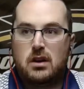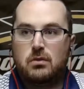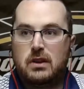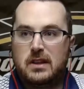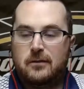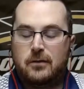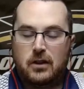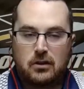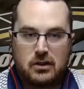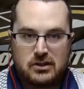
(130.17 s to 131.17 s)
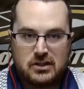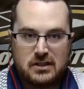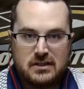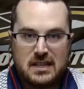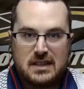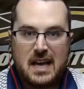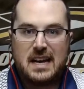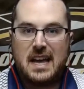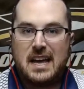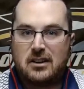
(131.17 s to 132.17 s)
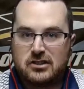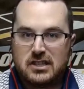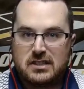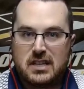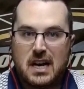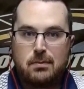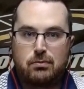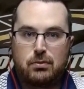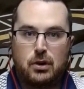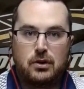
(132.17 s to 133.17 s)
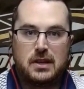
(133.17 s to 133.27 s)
really flourishes in that energy type role,